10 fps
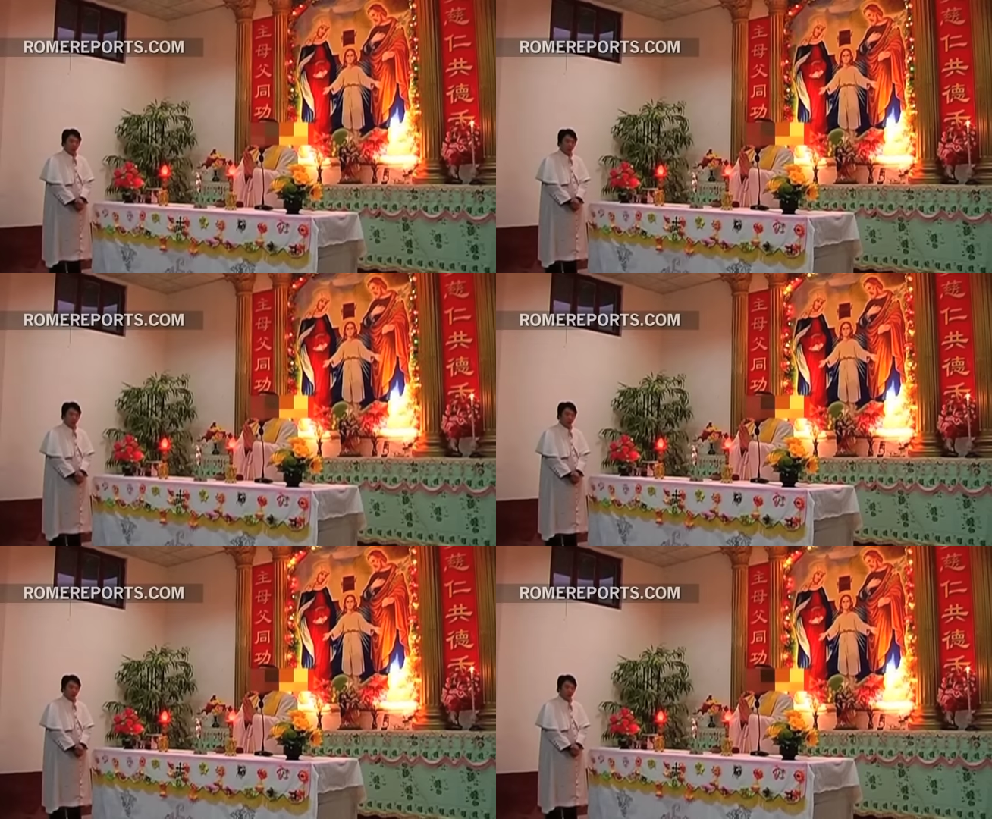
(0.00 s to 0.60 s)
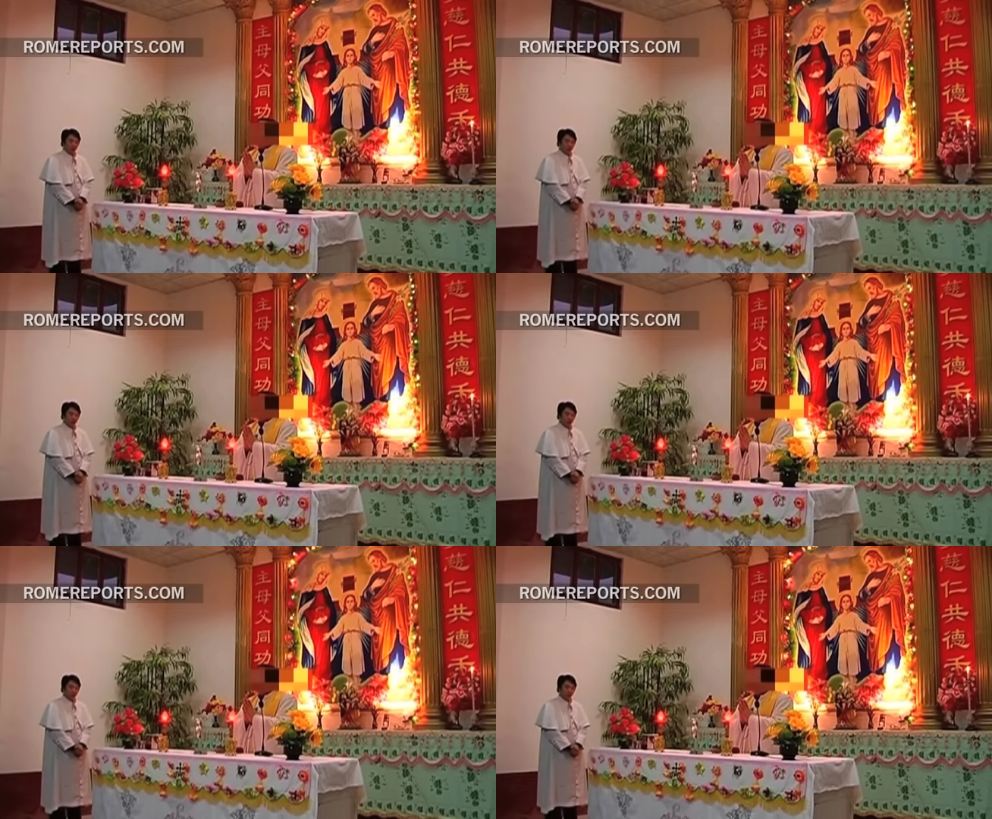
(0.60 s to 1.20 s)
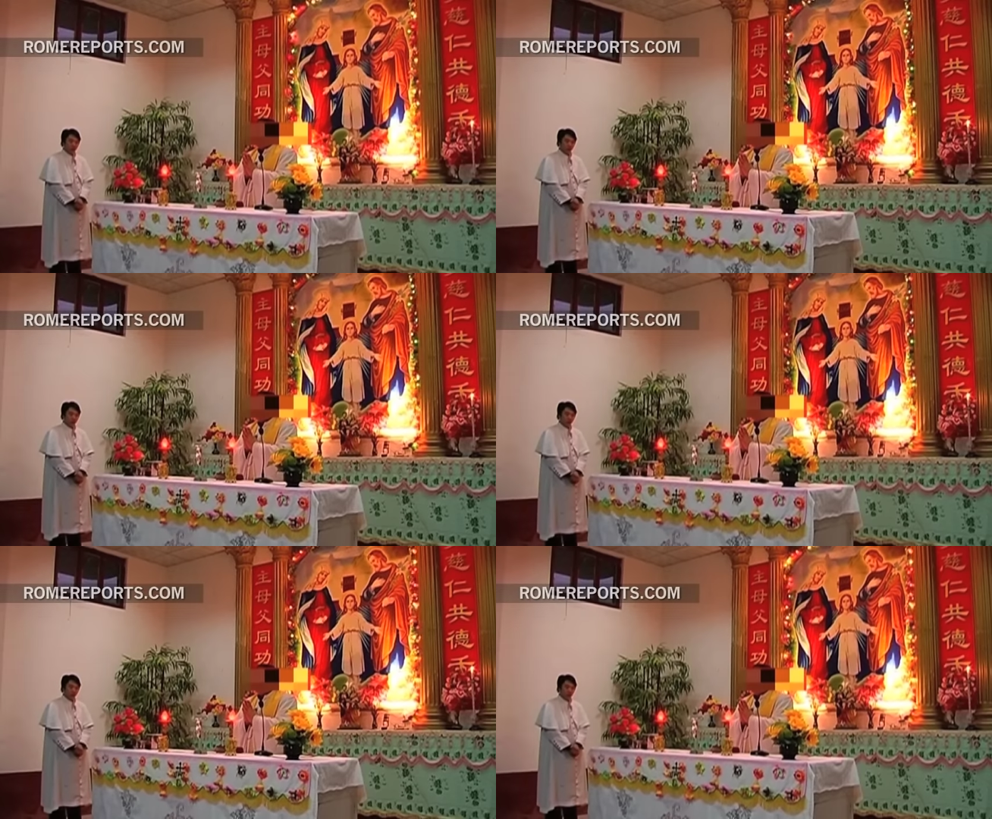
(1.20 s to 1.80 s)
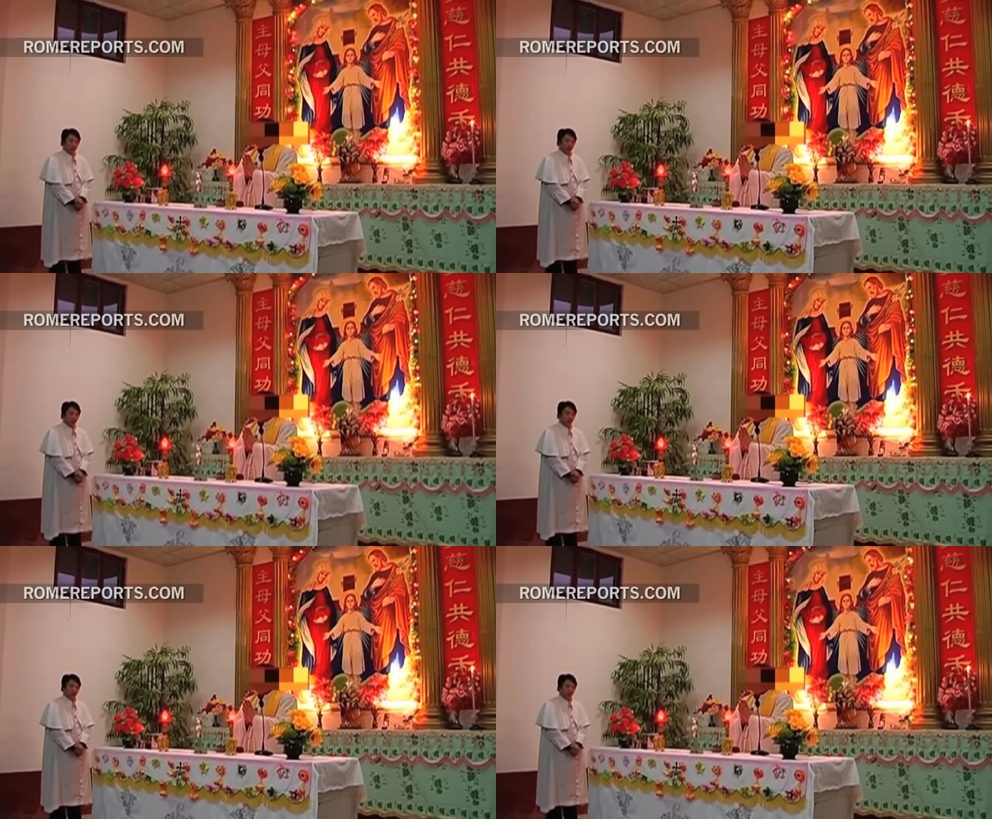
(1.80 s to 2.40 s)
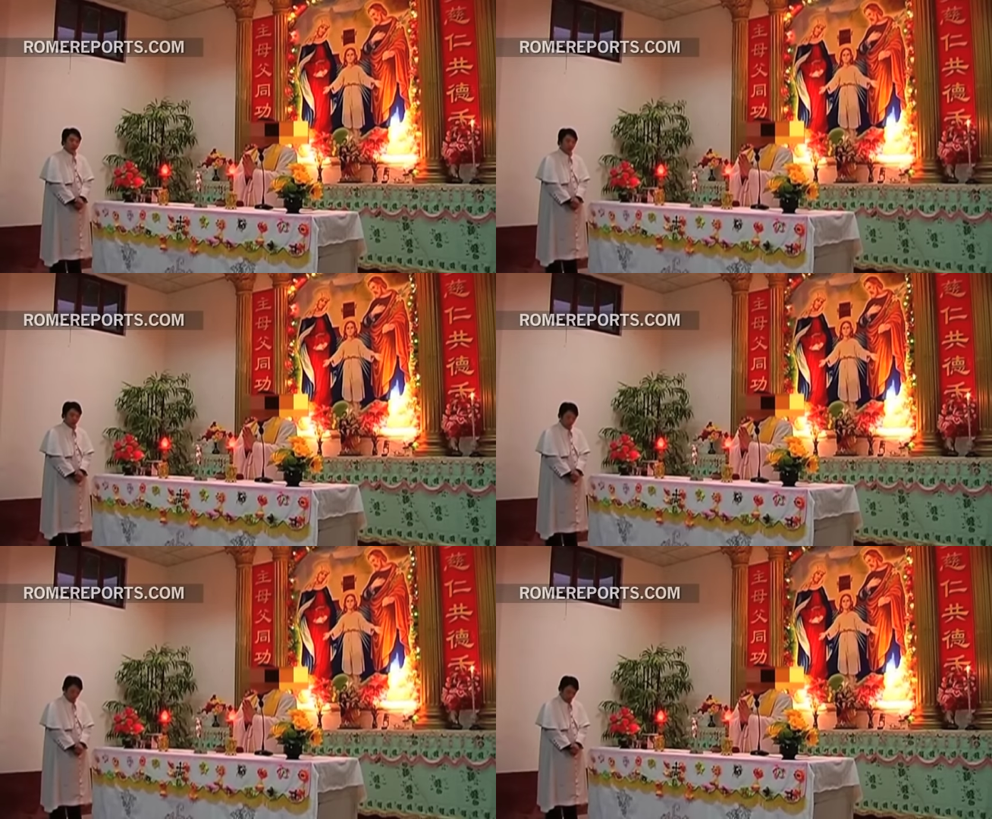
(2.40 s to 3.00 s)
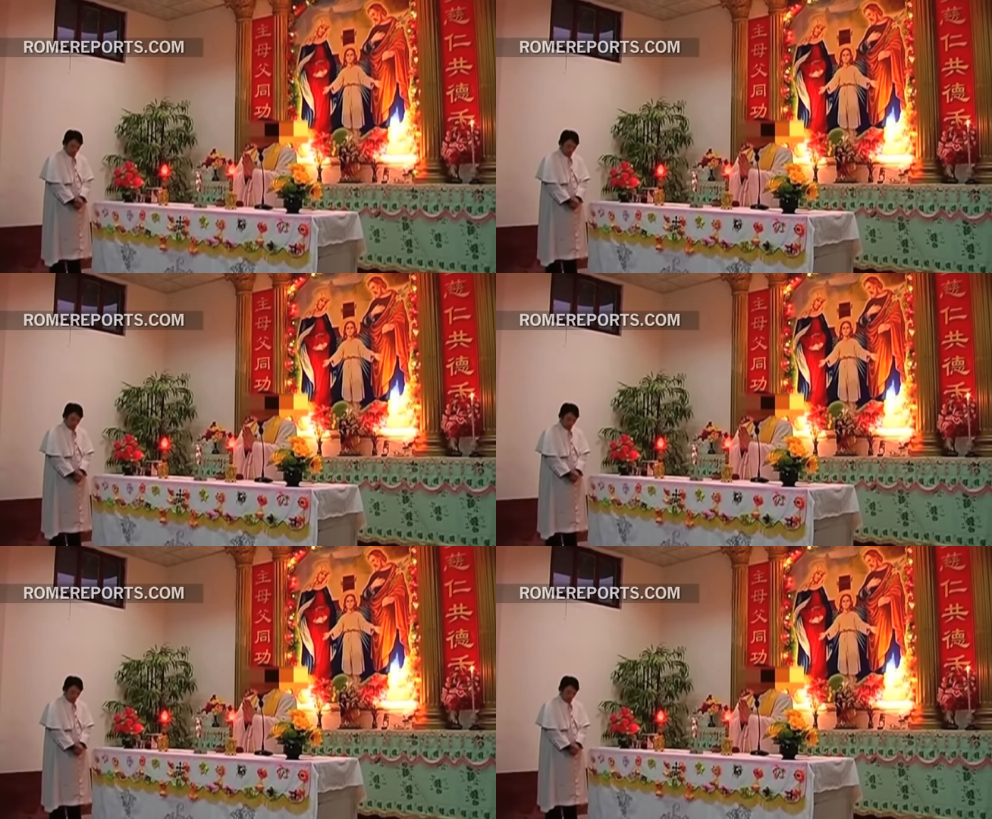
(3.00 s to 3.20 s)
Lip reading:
No face is visible, so there are no lips to read.